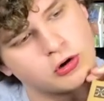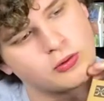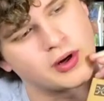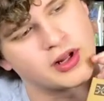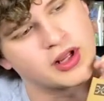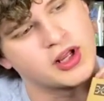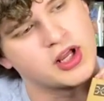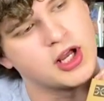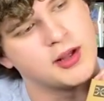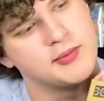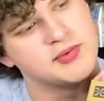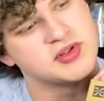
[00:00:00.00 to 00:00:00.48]
when
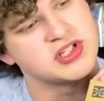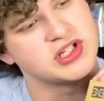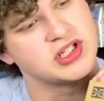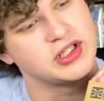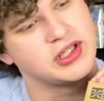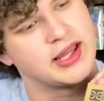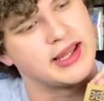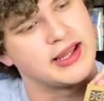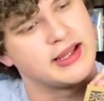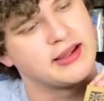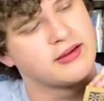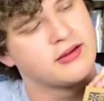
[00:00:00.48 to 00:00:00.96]
it comes to
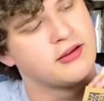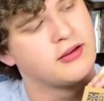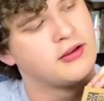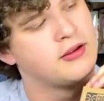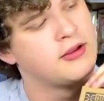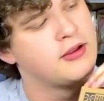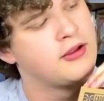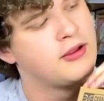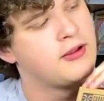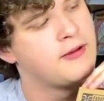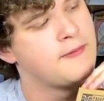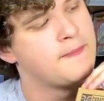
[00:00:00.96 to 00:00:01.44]
like
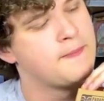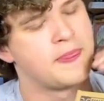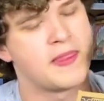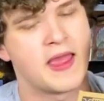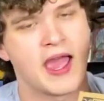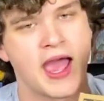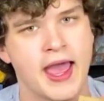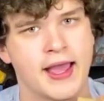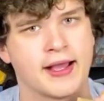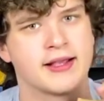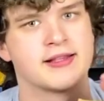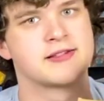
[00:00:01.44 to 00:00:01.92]

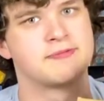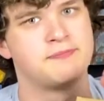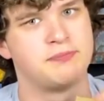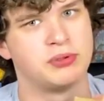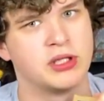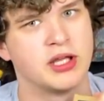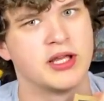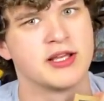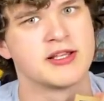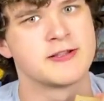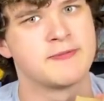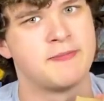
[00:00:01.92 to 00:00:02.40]
X
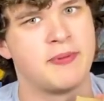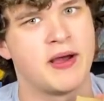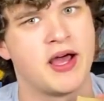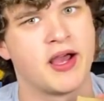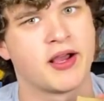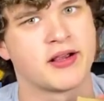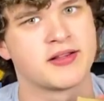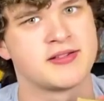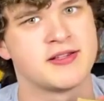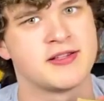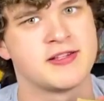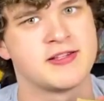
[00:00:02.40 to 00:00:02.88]
Plus
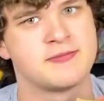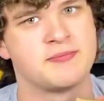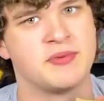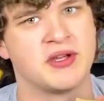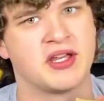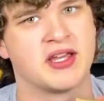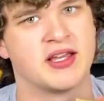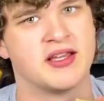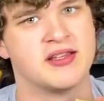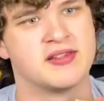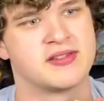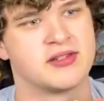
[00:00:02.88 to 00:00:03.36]
boxes
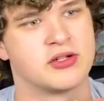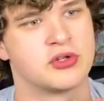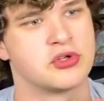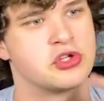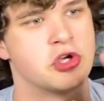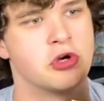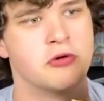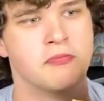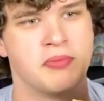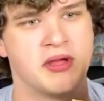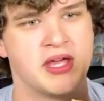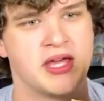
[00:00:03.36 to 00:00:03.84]
because they're
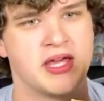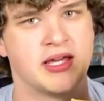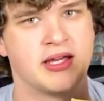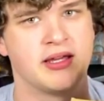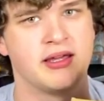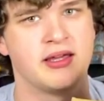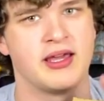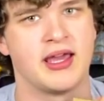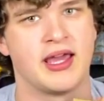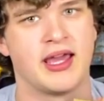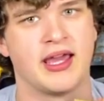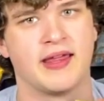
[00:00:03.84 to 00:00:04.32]
so
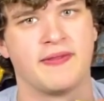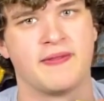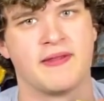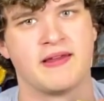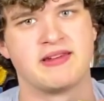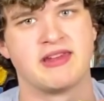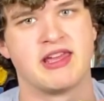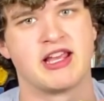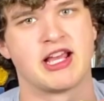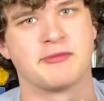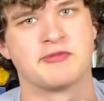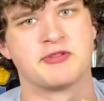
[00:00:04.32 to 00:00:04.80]
big and they
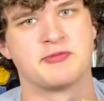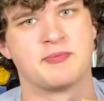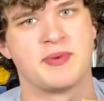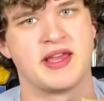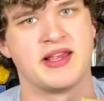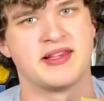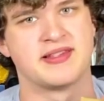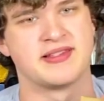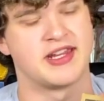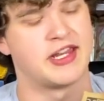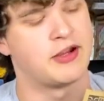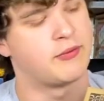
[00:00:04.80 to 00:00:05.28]
take up
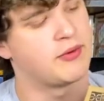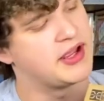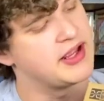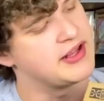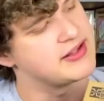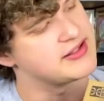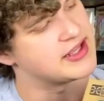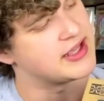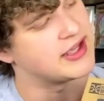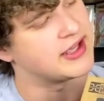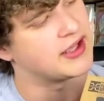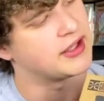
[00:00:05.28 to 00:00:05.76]
space
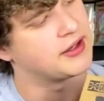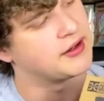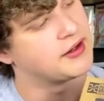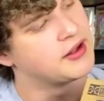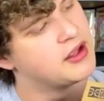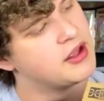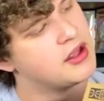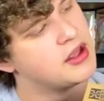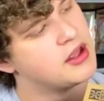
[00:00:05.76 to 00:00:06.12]
anyways, and